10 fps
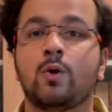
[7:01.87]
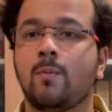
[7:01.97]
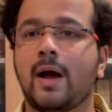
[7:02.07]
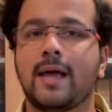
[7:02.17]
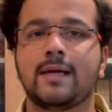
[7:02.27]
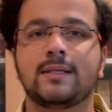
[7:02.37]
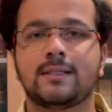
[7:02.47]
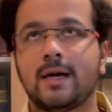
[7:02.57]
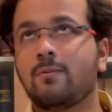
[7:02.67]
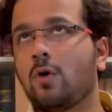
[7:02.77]
to buy
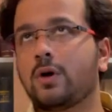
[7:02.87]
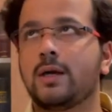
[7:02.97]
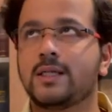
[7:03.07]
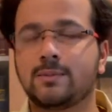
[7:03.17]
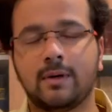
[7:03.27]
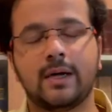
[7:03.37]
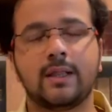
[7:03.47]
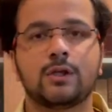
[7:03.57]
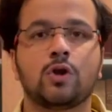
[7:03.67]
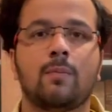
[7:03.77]
that bottle displayed in
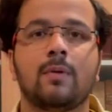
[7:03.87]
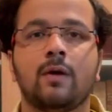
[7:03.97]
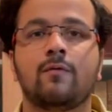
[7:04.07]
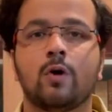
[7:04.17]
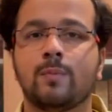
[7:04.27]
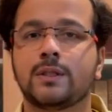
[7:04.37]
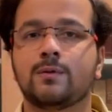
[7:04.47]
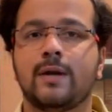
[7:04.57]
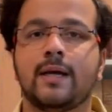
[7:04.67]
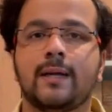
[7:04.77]
the shop for rupees
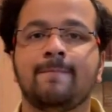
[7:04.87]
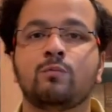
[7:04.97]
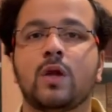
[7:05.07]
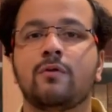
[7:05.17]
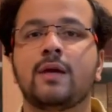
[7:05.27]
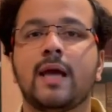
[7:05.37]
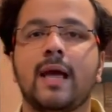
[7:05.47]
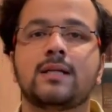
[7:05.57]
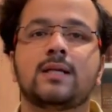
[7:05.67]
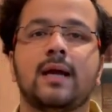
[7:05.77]
20. Now he
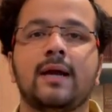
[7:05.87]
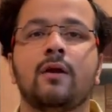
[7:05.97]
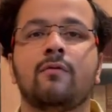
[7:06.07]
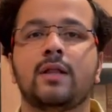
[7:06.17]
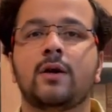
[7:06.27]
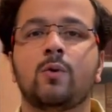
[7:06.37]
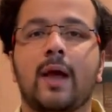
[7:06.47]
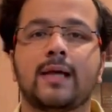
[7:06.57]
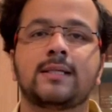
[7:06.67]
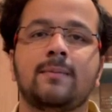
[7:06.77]
has the right whether to
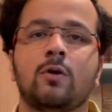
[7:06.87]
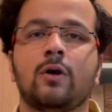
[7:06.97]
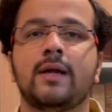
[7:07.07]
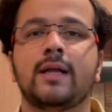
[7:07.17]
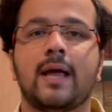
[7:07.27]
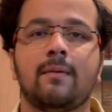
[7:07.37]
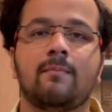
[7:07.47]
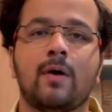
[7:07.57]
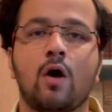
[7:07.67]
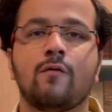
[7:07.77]
accept or deny
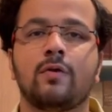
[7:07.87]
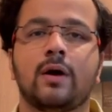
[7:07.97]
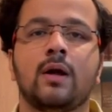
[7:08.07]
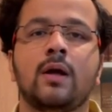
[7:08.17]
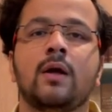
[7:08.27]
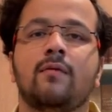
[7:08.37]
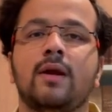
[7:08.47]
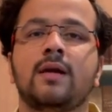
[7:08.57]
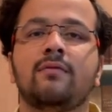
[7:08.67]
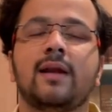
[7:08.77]
my offer.
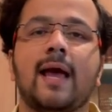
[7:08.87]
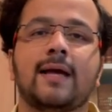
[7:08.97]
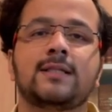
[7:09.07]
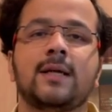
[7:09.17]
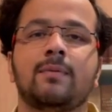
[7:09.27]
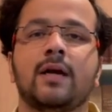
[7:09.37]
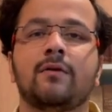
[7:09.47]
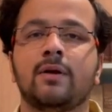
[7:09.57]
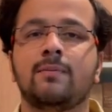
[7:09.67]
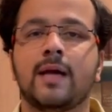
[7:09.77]
When he will accept, it
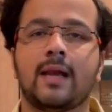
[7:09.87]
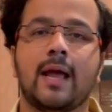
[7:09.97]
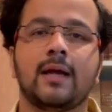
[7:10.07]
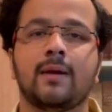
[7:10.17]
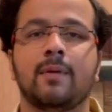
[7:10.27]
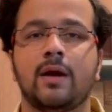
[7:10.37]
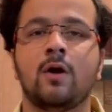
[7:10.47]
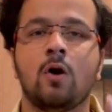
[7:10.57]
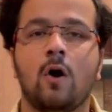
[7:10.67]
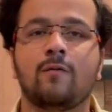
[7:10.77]
will be an agreement.
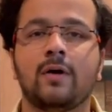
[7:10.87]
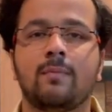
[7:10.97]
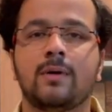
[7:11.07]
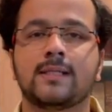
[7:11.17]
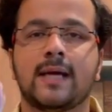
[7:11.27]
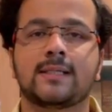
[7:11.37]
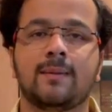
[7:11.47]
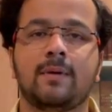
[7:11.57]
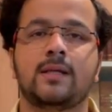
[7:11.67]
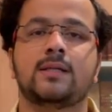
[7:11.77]
Offer plus
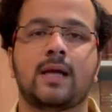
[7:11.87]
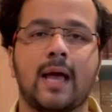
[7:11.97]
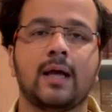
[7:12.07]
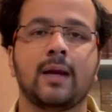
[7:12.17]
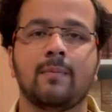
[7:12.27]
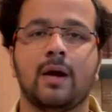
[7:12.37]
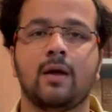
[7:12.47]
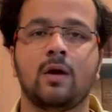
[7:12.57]
acceptance, agreement.